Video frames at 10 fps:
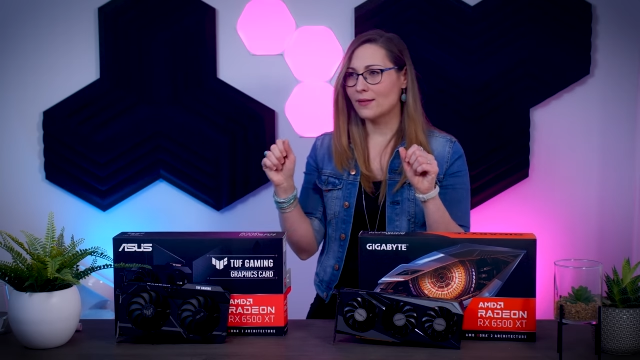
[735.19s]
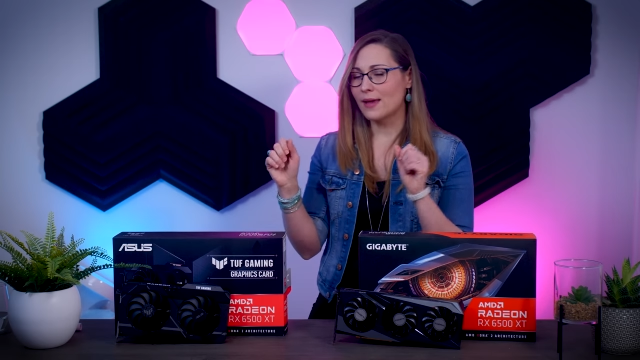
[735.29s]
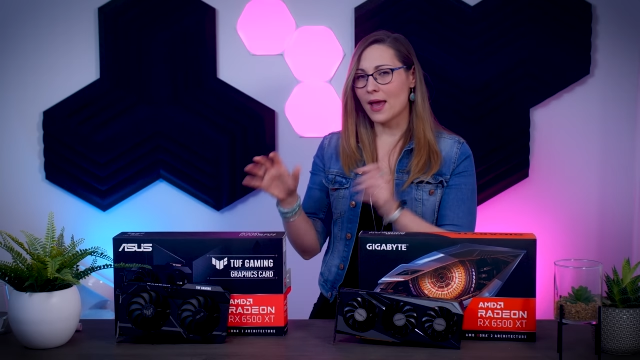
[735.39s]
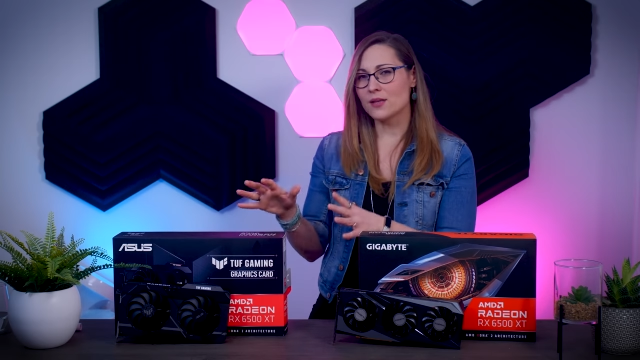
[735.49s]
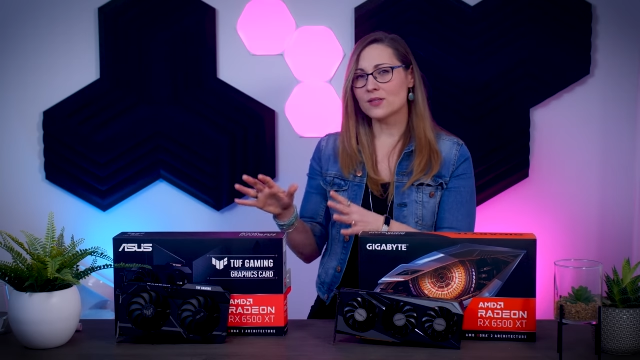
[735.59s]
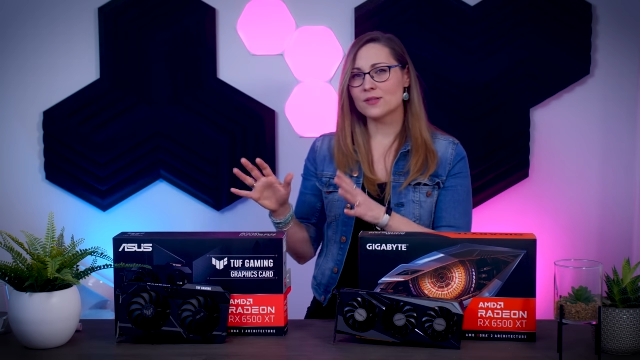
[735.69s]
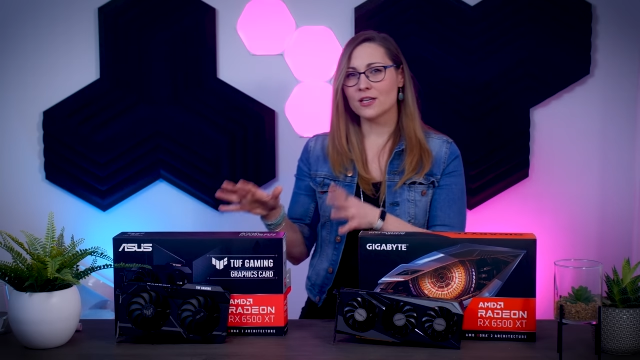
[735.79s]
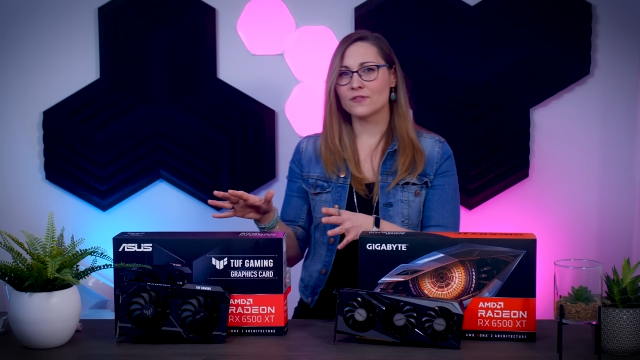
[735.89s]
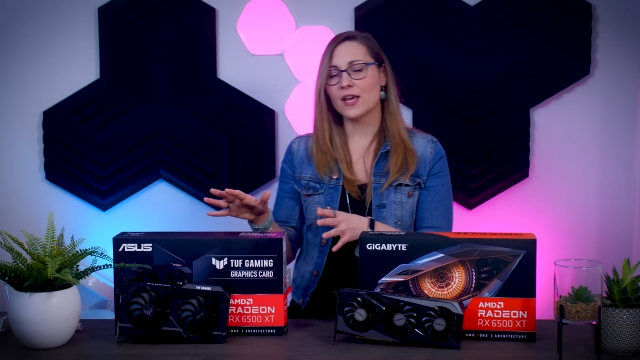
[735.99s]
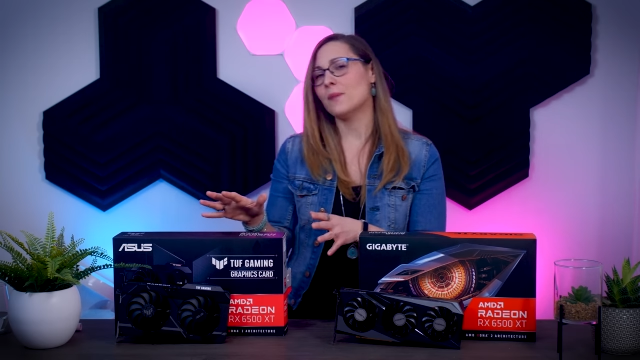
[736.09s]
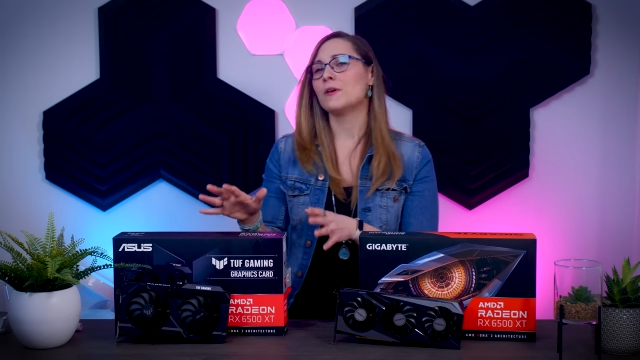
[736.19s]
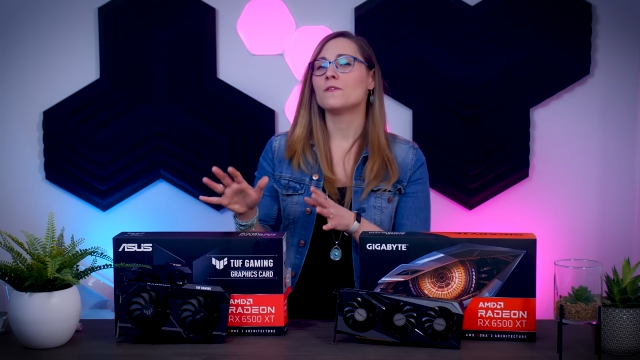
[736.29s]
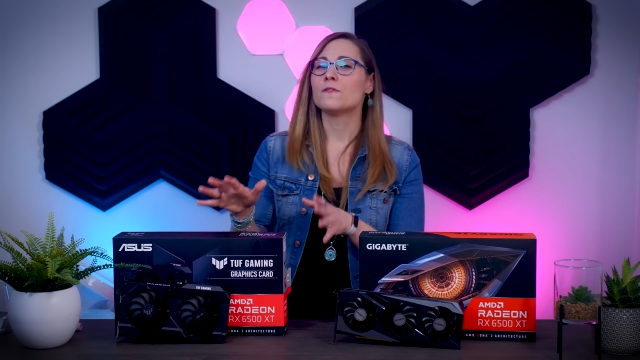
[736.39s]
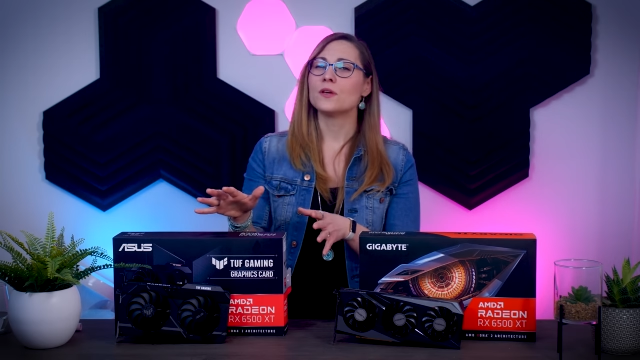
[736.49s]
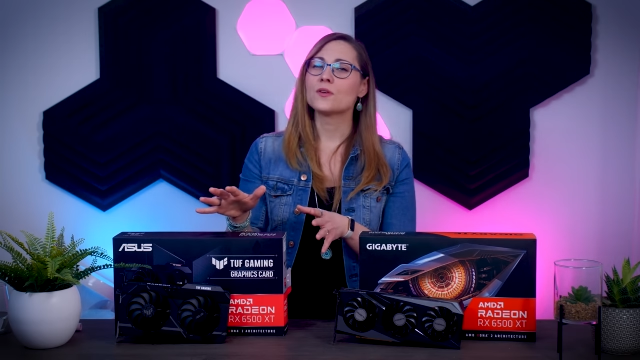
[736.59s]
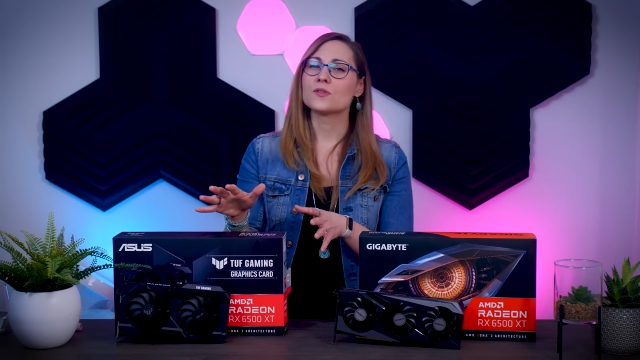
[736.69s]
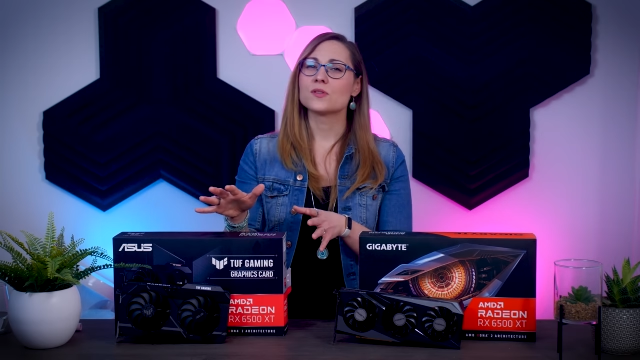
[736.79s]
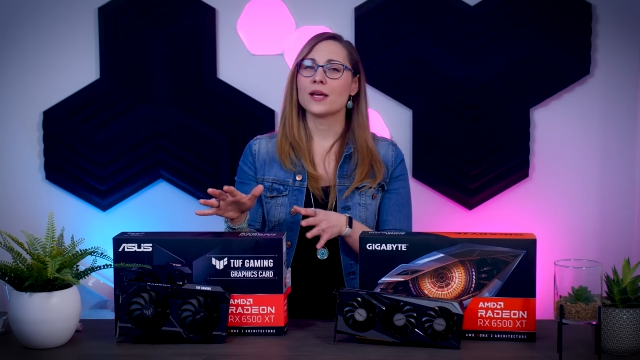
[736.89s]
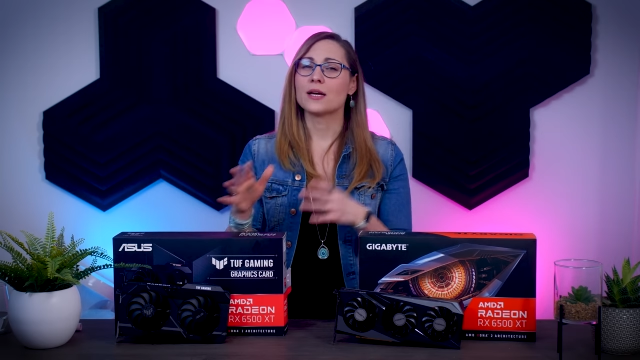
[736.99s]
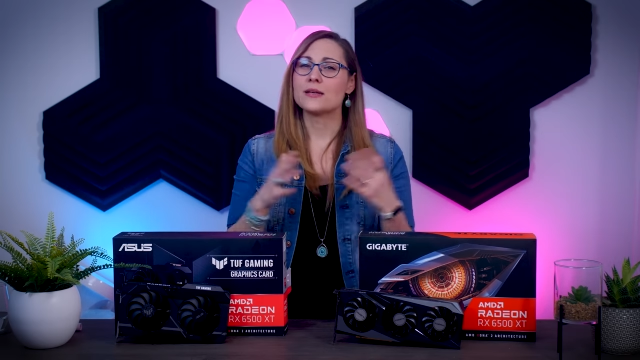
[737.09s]
the Asus TUF Gaming
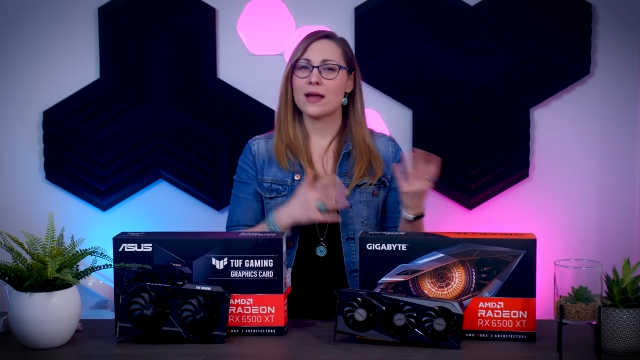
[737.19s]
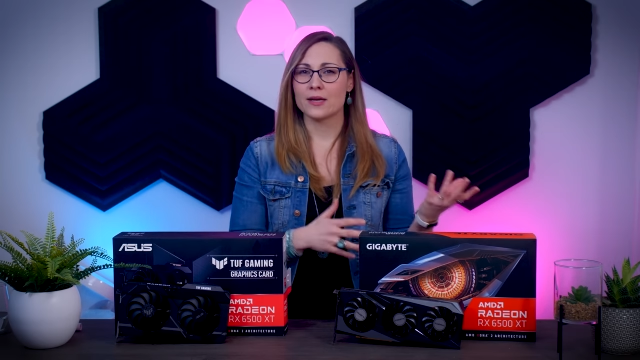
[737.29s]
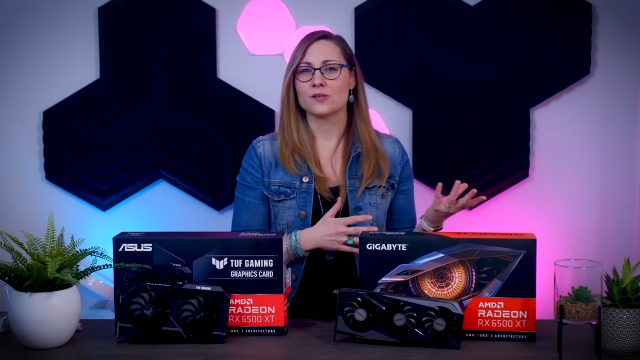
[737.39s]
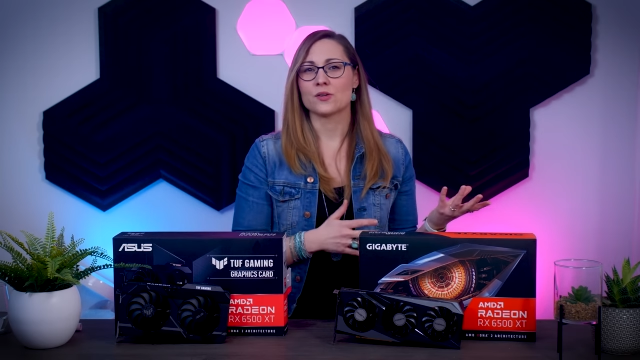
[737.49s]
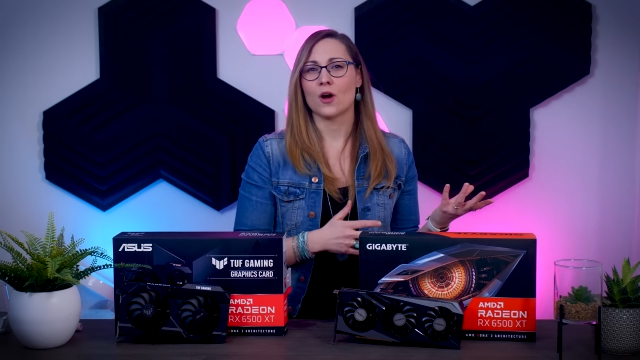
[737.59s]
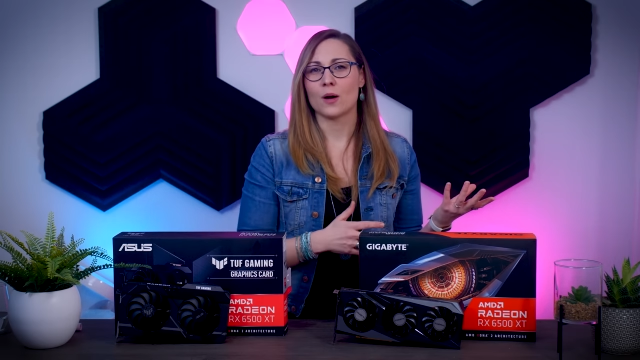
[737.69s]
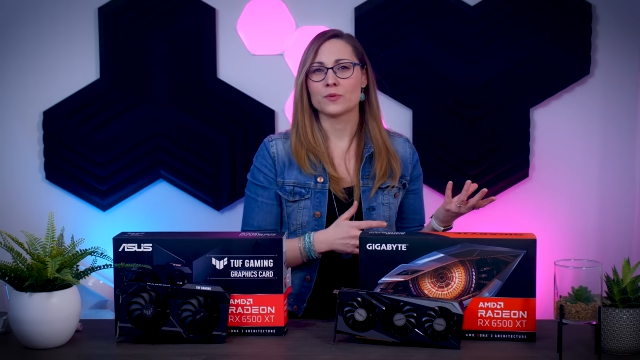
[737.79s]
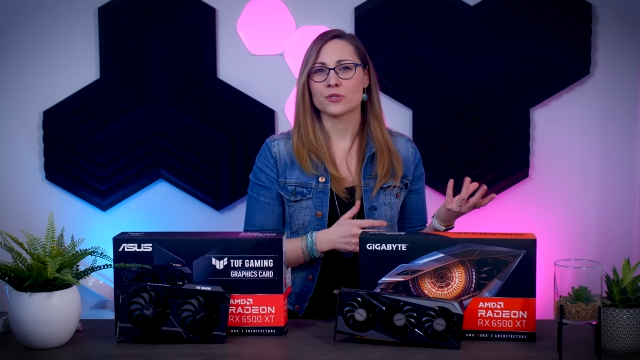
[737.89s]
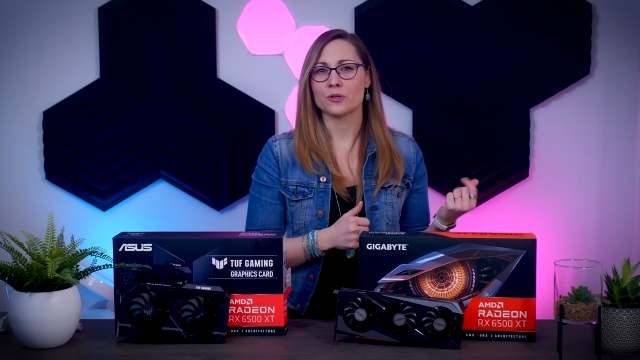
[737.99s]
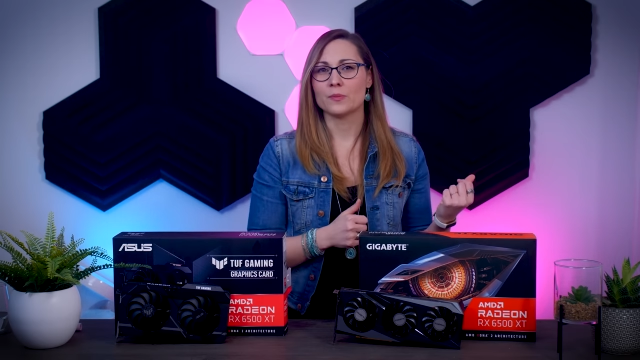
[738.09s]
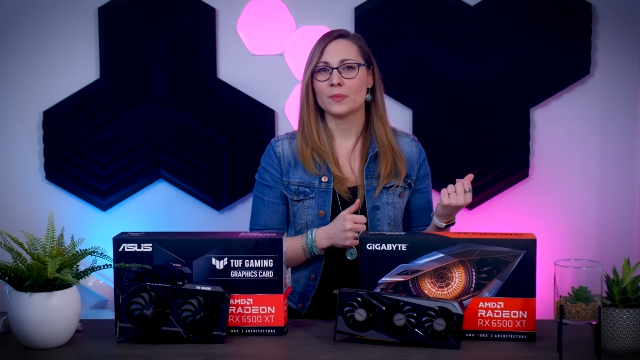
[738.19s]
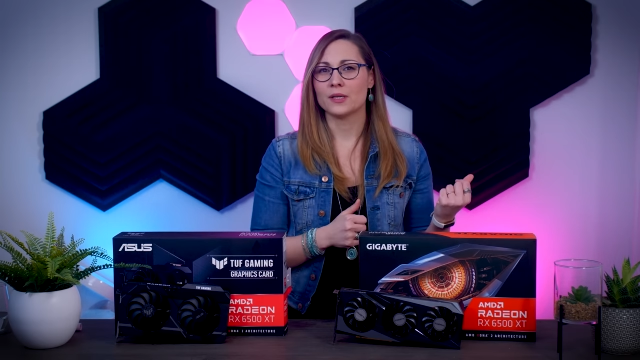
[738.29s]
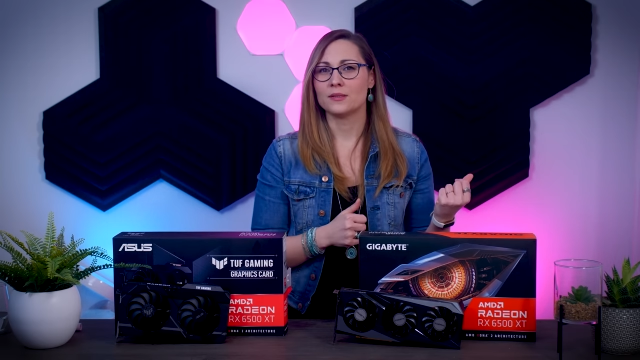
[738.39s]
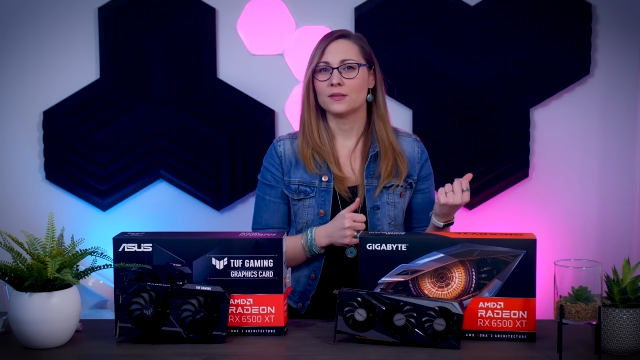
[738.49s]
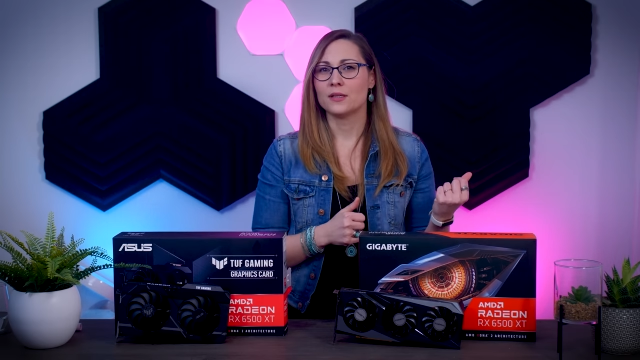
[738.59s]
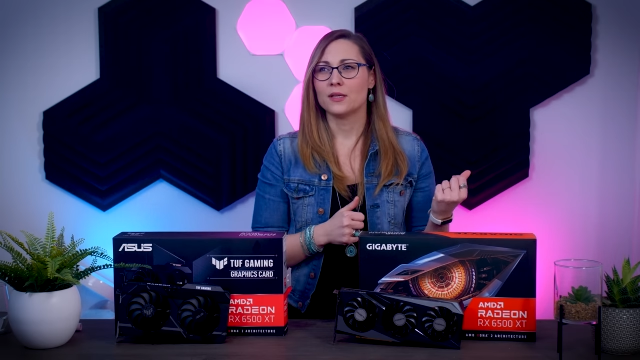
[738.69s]
feels like a nicer option, but